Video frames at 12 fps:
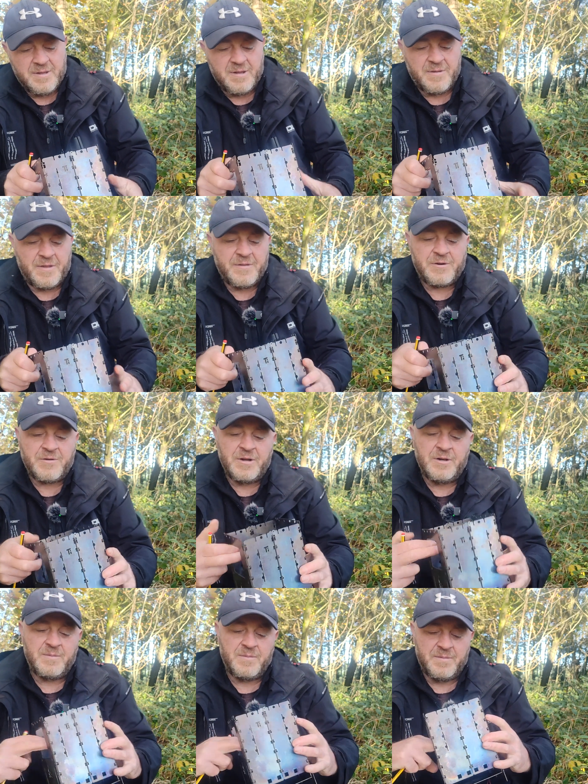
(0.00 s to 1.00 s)
and then the
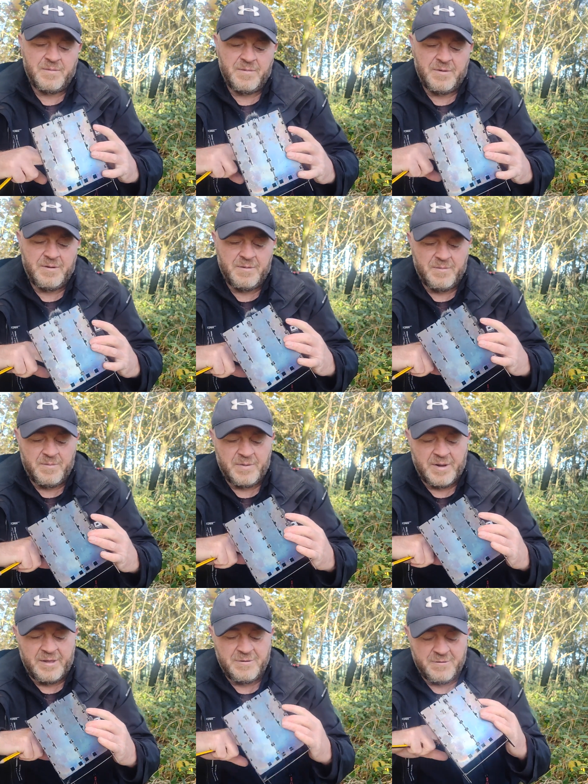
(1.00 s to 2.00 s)
grill
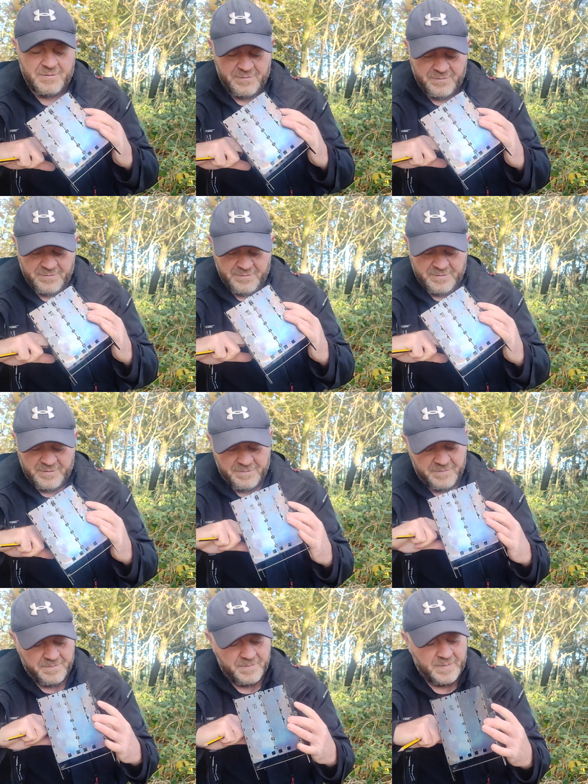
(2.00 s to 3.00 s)
plate
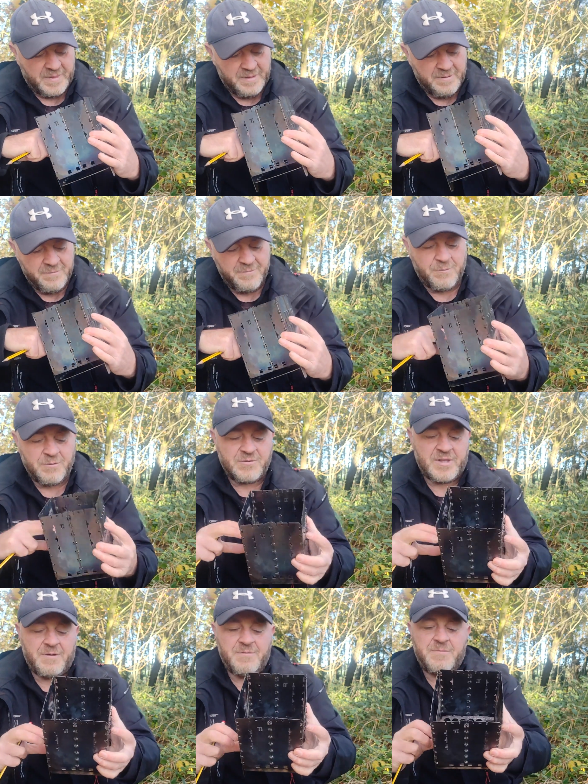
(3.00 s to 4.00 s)
falls
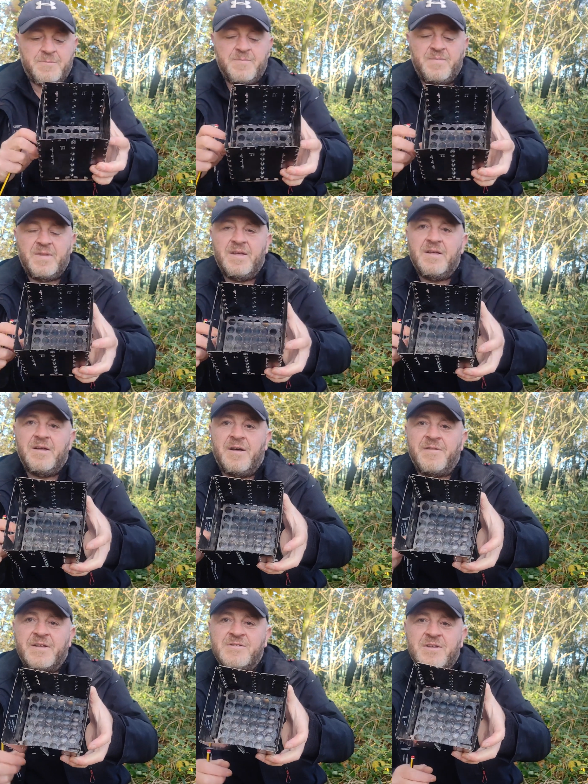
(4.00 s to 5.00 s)
down,
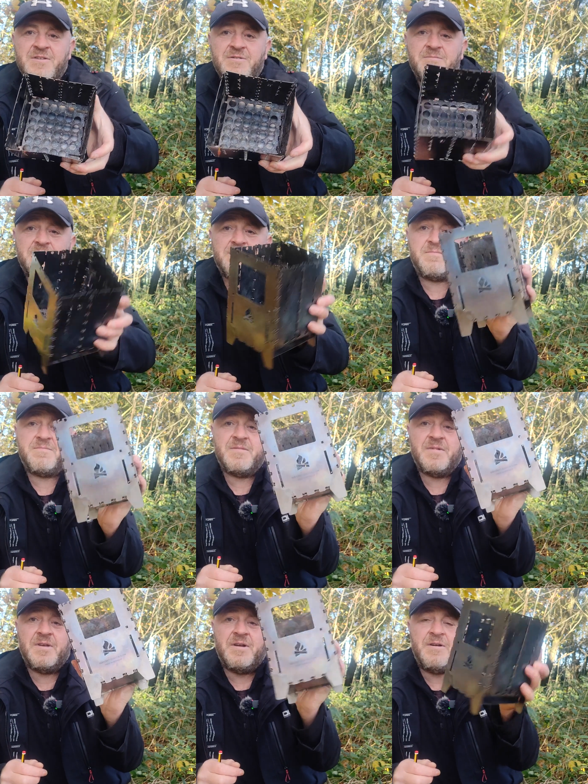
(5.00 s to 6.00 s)
and that's it.
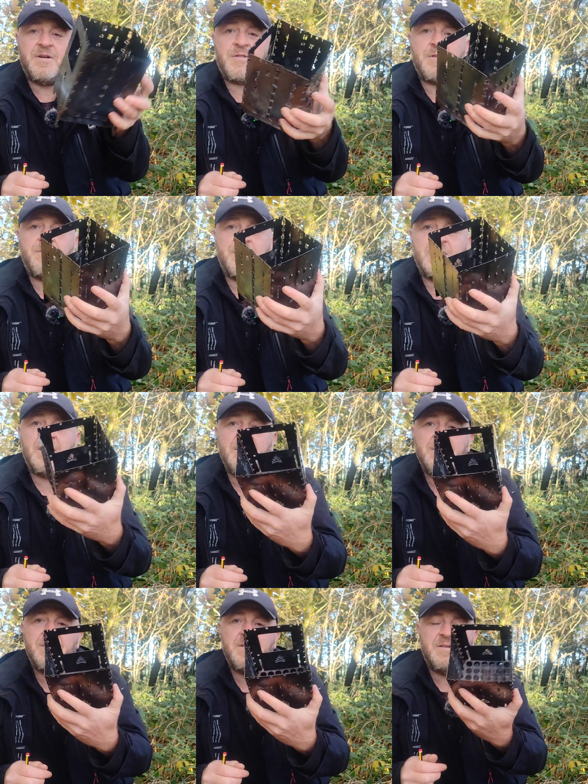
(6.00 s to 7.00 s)
Nothing fiddly.
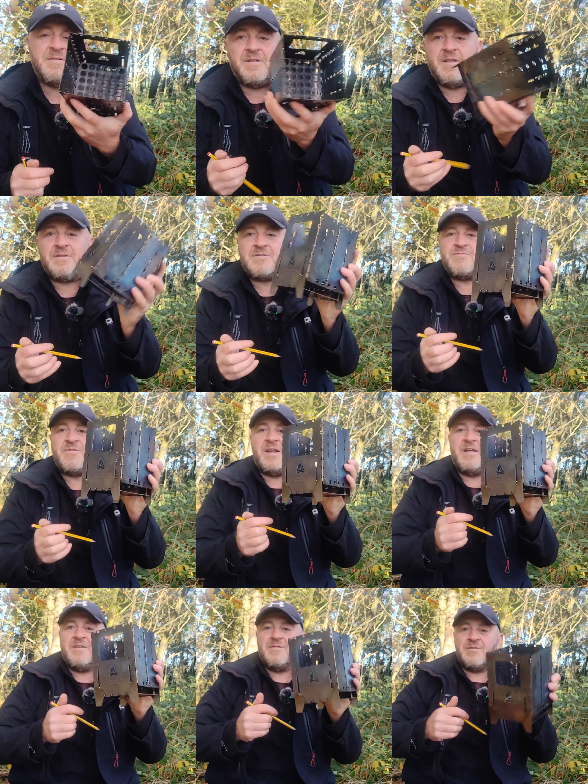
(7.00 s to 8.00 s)
It's
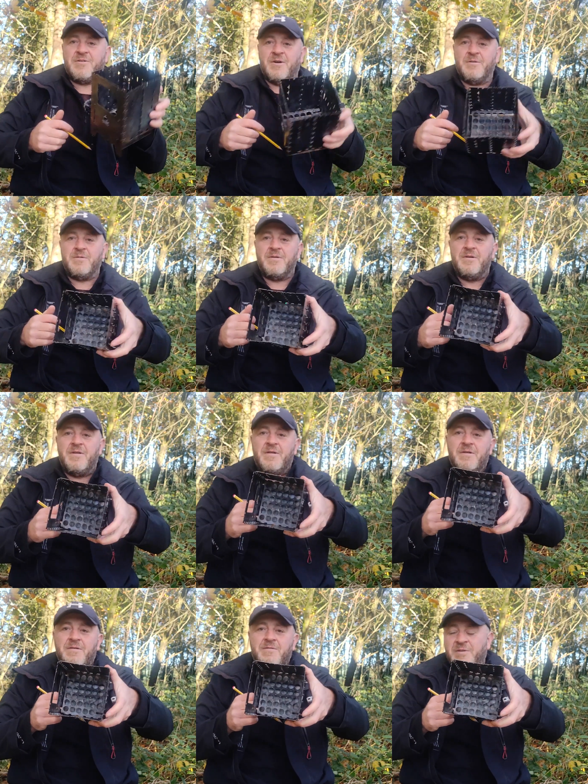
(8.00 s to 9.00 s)
ready to go,
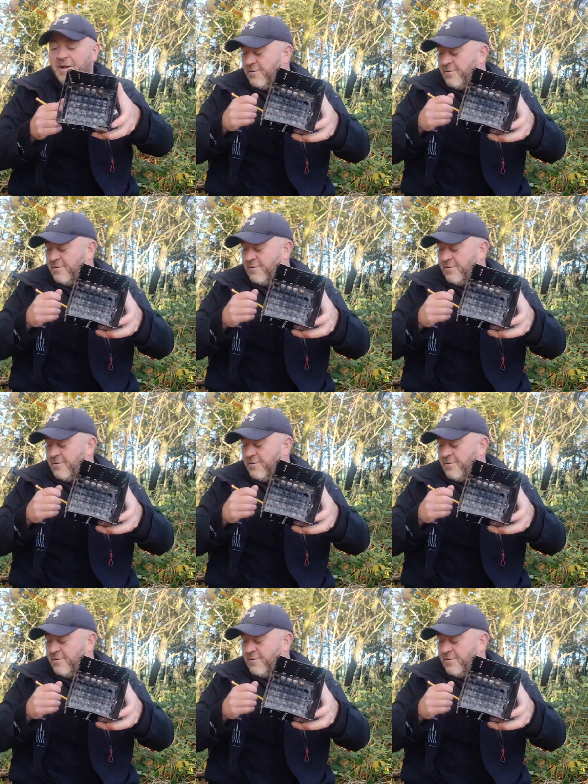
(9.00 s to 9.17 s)
ready